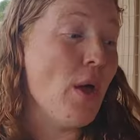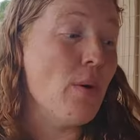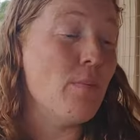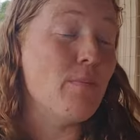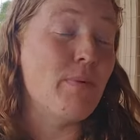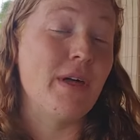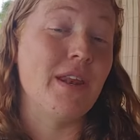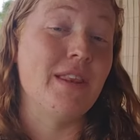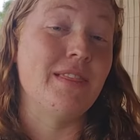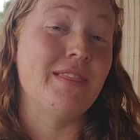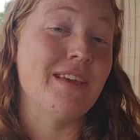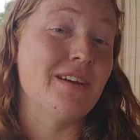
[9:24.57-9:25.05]

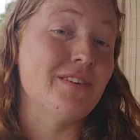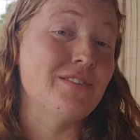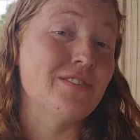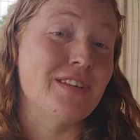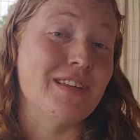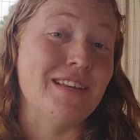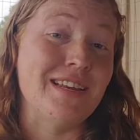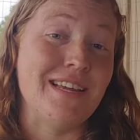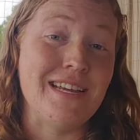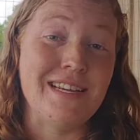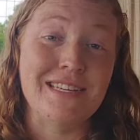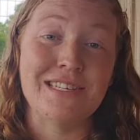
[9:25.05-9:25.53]
But there's
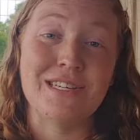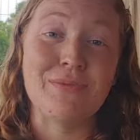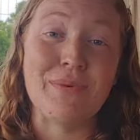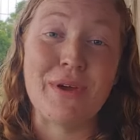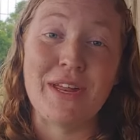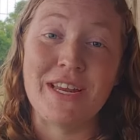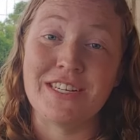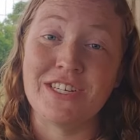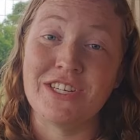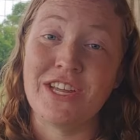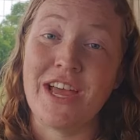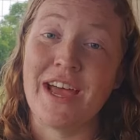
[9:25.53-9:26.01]
an easy way
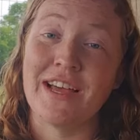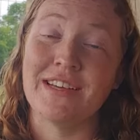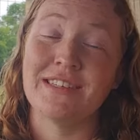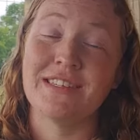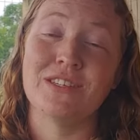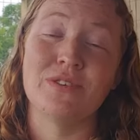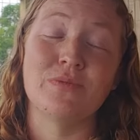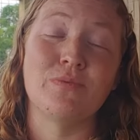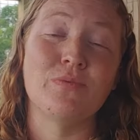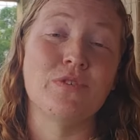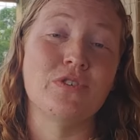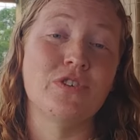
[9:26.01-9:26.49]
to
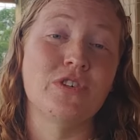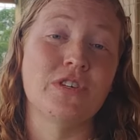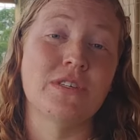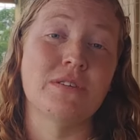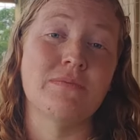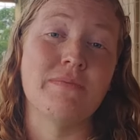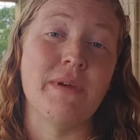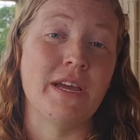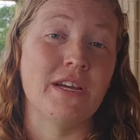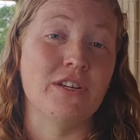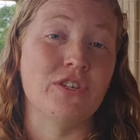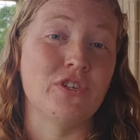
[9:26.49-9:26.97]
test. We'll just
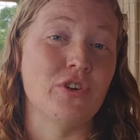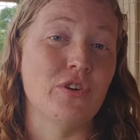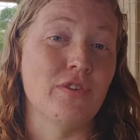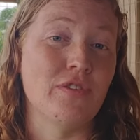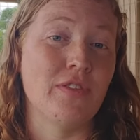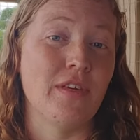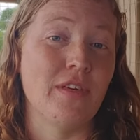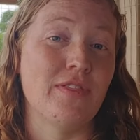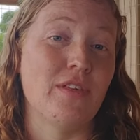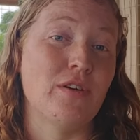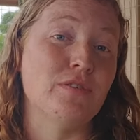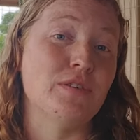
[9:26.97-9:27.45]
make sure
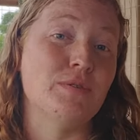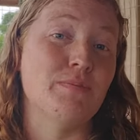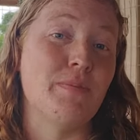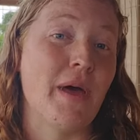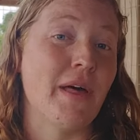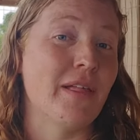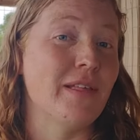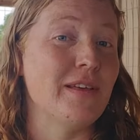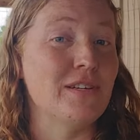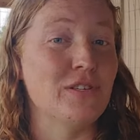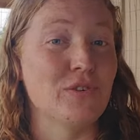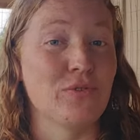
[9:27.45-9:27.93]
that those
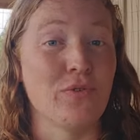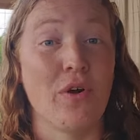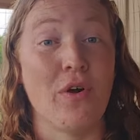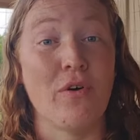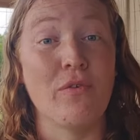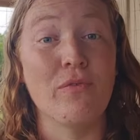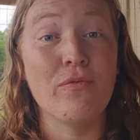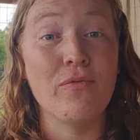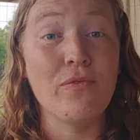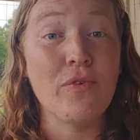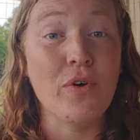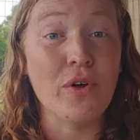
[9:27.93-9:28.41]
bellies are all
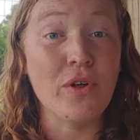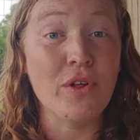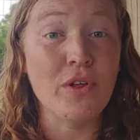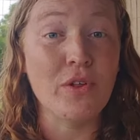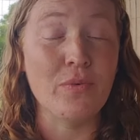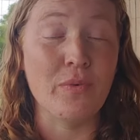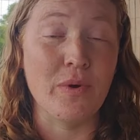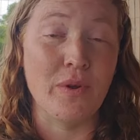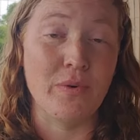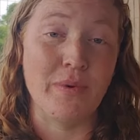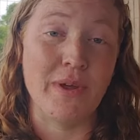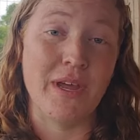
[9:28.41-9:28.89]

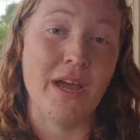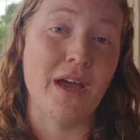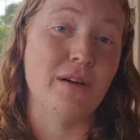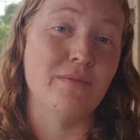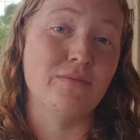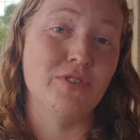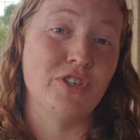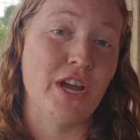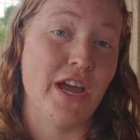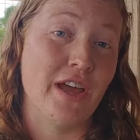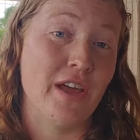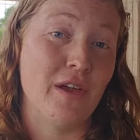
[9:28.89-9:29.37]
full when we
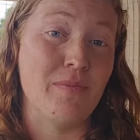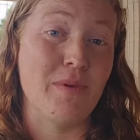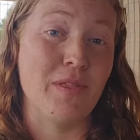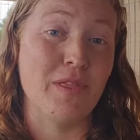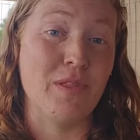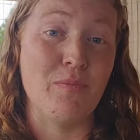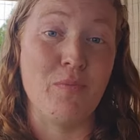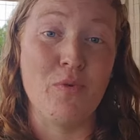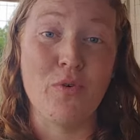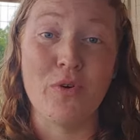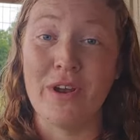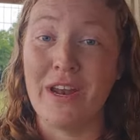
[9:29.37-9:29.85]
come check them in
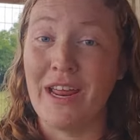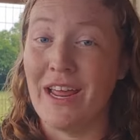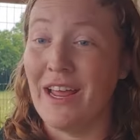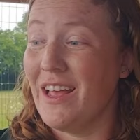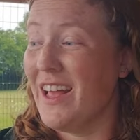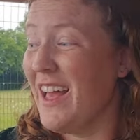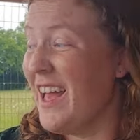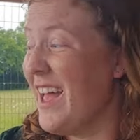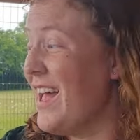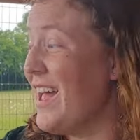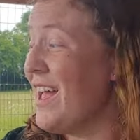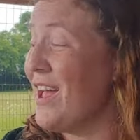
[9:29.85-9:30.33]
the morning.
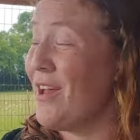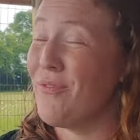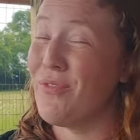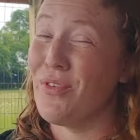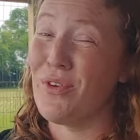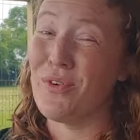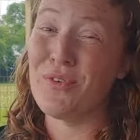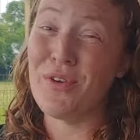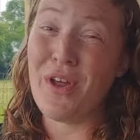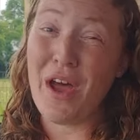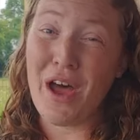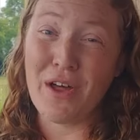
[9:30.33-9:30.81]
If
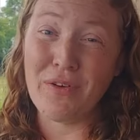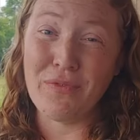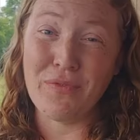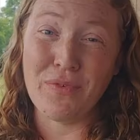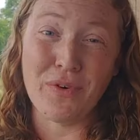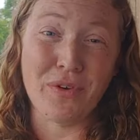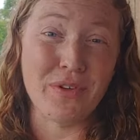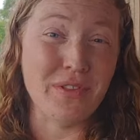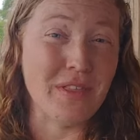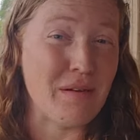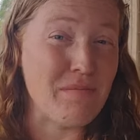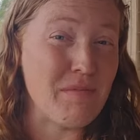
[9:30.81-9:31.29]
they're not
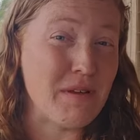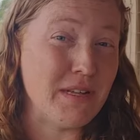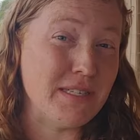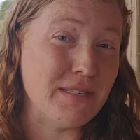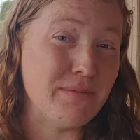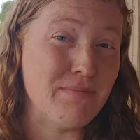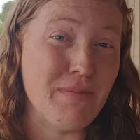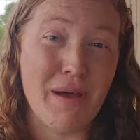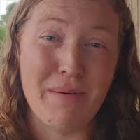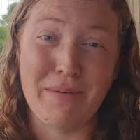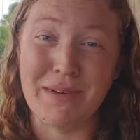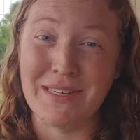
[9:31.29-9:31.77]
full, that
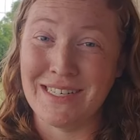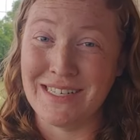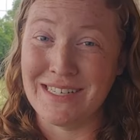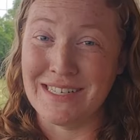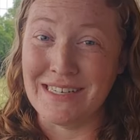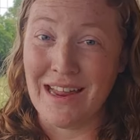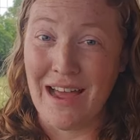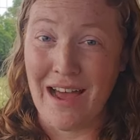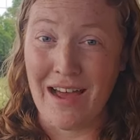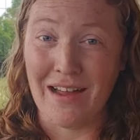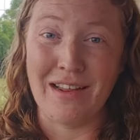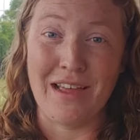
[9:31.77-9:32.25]
means Mama did
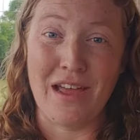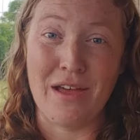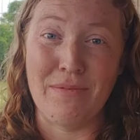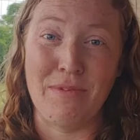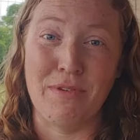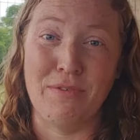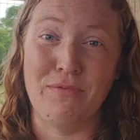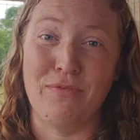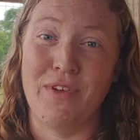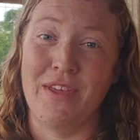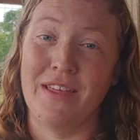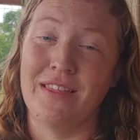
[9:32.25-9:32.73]
not come
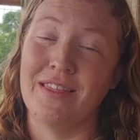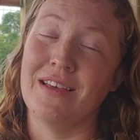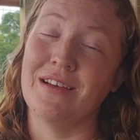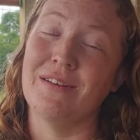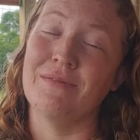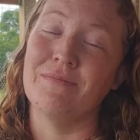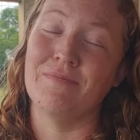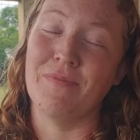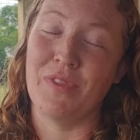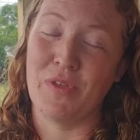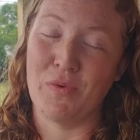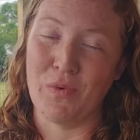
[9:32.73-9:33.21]
and feed
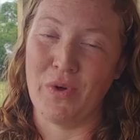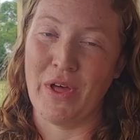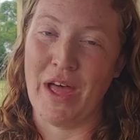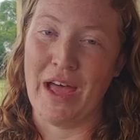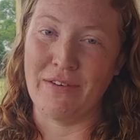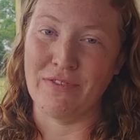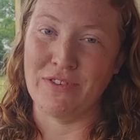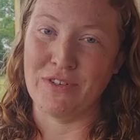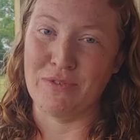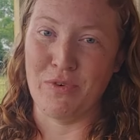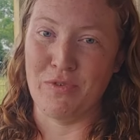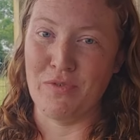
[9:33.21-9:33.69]
them. We'll
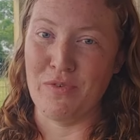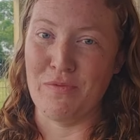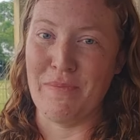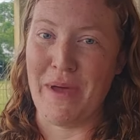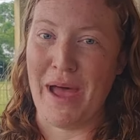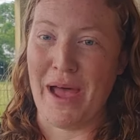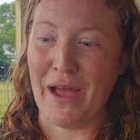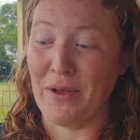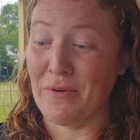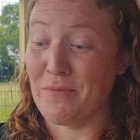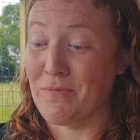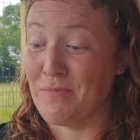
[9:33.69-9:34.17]
have to move them
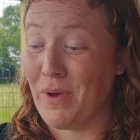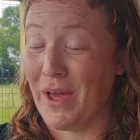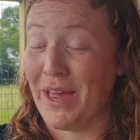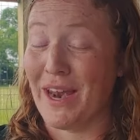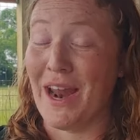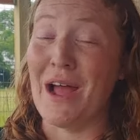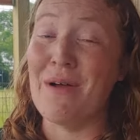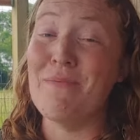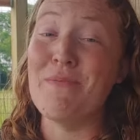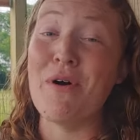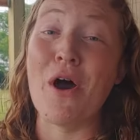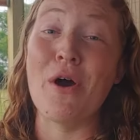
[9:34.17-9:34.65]
back.
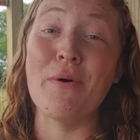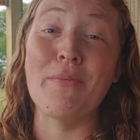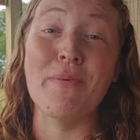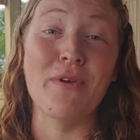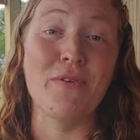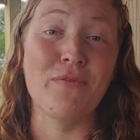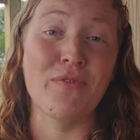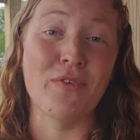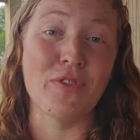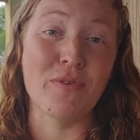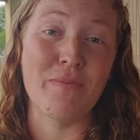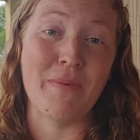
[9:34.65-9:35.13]
But I'm
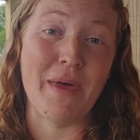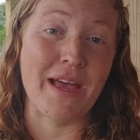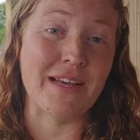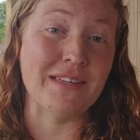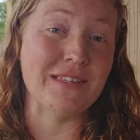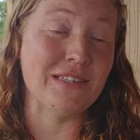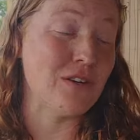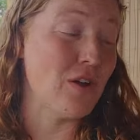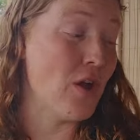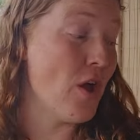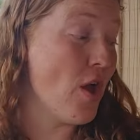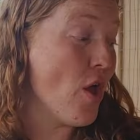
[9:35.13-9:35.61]
hoping for the
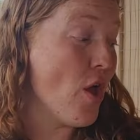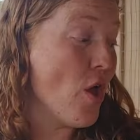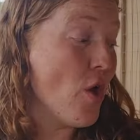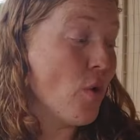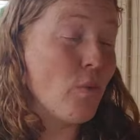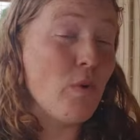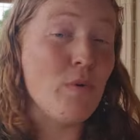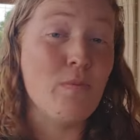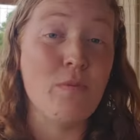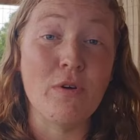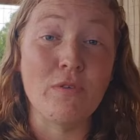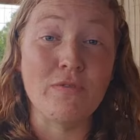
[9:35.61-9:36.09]
best.
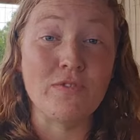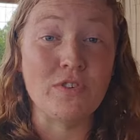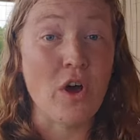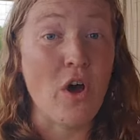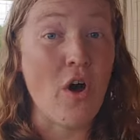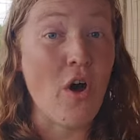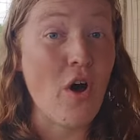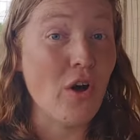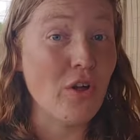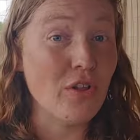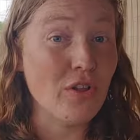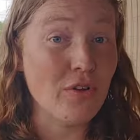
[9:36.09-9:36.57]
We moved
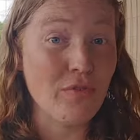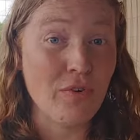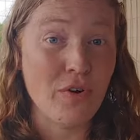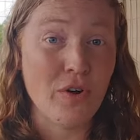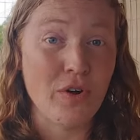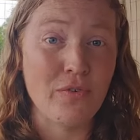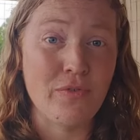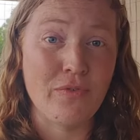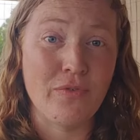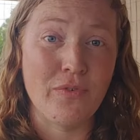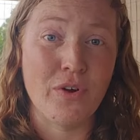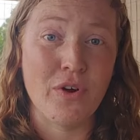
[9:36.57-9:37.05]
all of
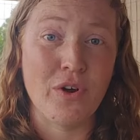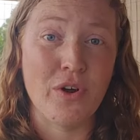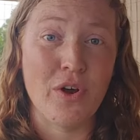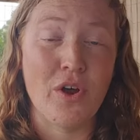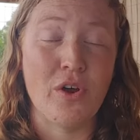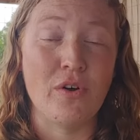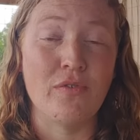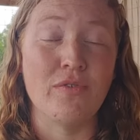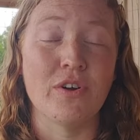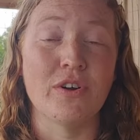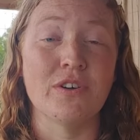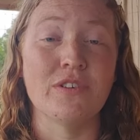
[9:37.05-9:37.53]
her fur
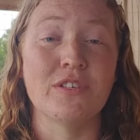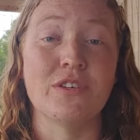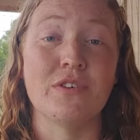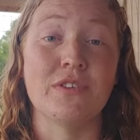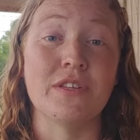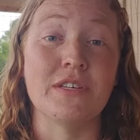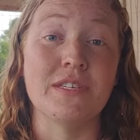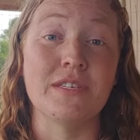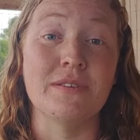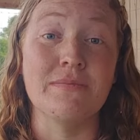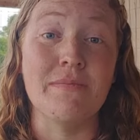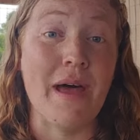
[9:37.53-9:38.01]
over, so
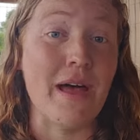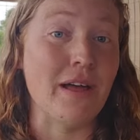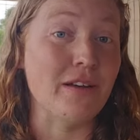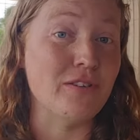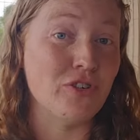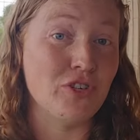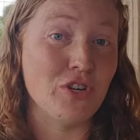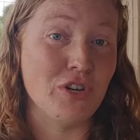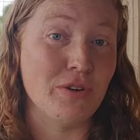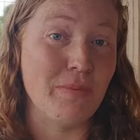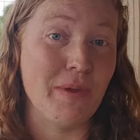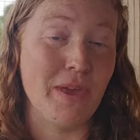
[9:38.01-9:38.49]
the smell
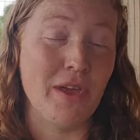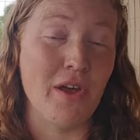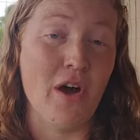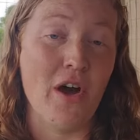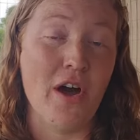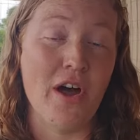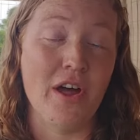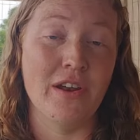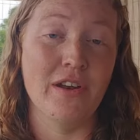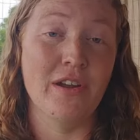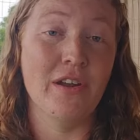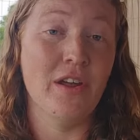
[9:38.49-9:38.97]
should be
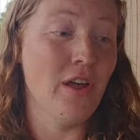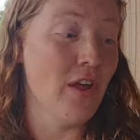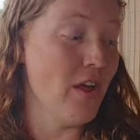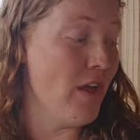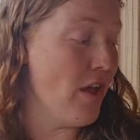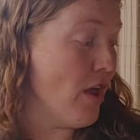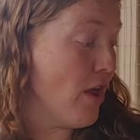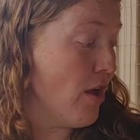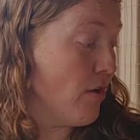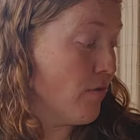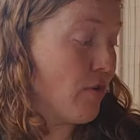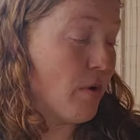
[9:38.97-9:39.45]
gone
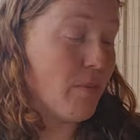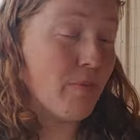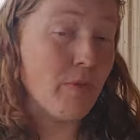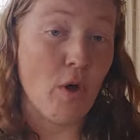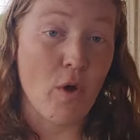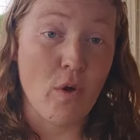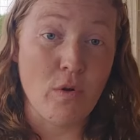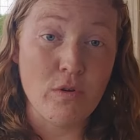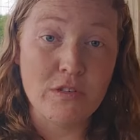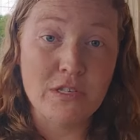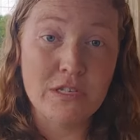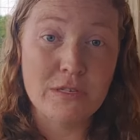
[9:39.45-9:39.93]
from the
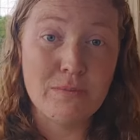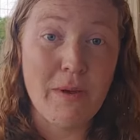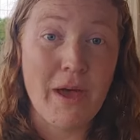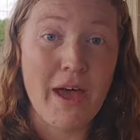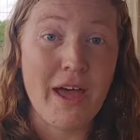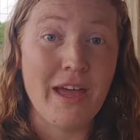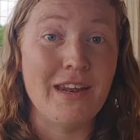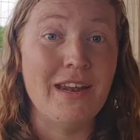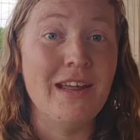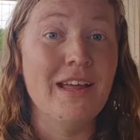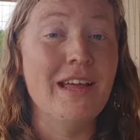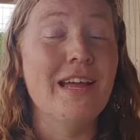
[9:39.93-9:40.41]
old
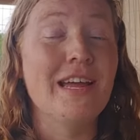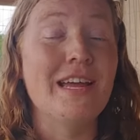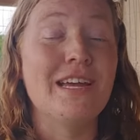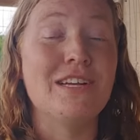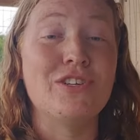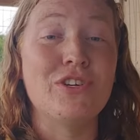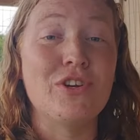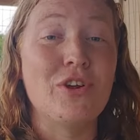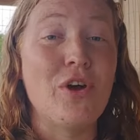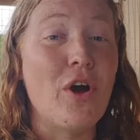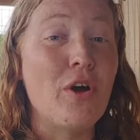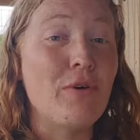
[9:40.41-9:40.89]
spot. It
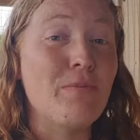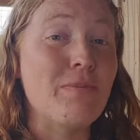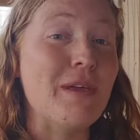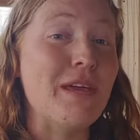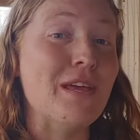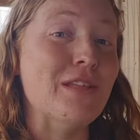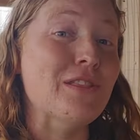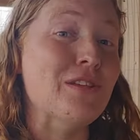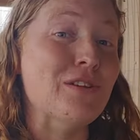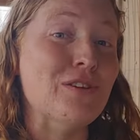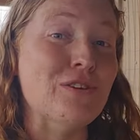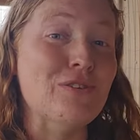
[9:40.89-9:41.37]
should all be
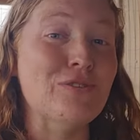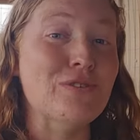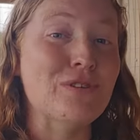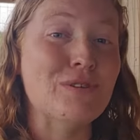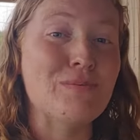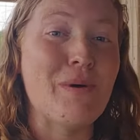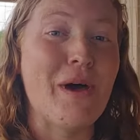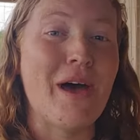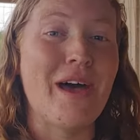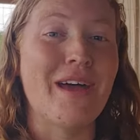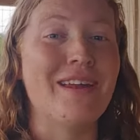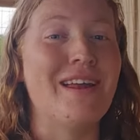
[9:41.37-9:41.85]
in the new
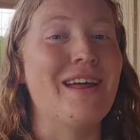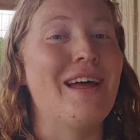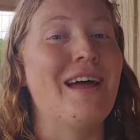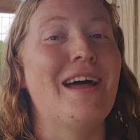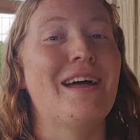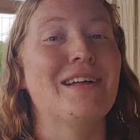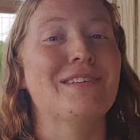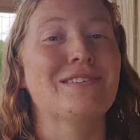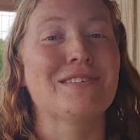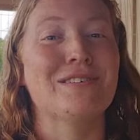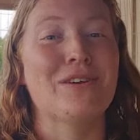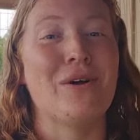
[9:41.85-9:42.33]
spot,
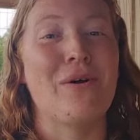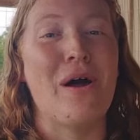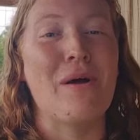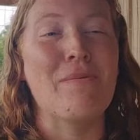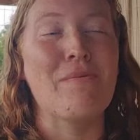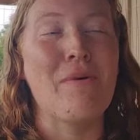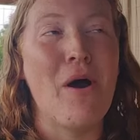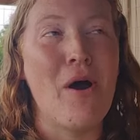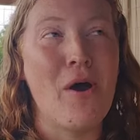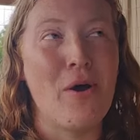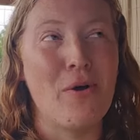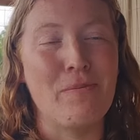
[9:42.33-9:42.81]
and so
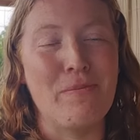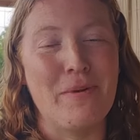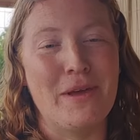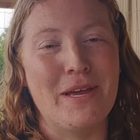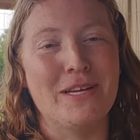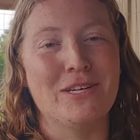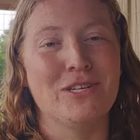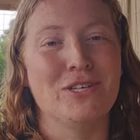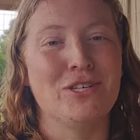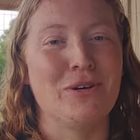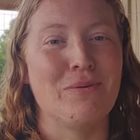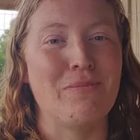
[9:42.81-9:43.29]
I'm
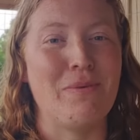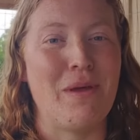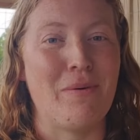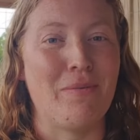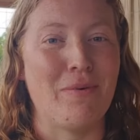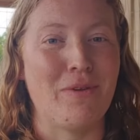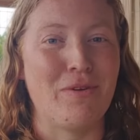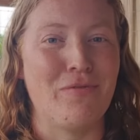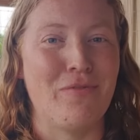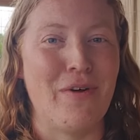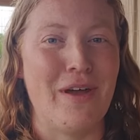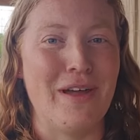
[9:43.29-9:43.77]
hoping she'll be
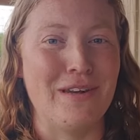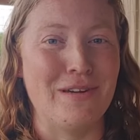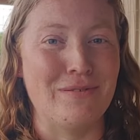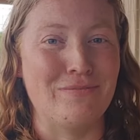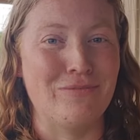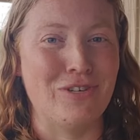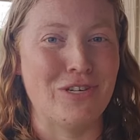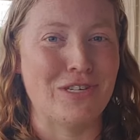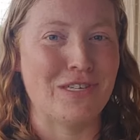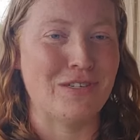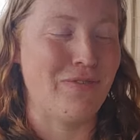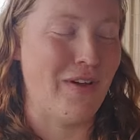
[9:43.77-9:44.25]
able to find
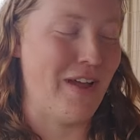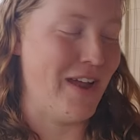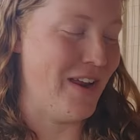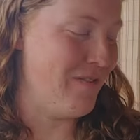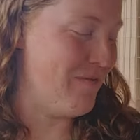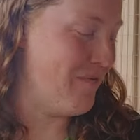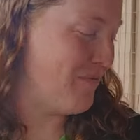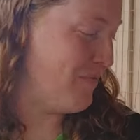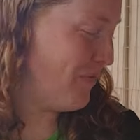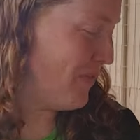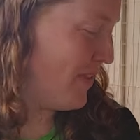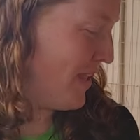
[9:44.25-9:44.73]
them just fine.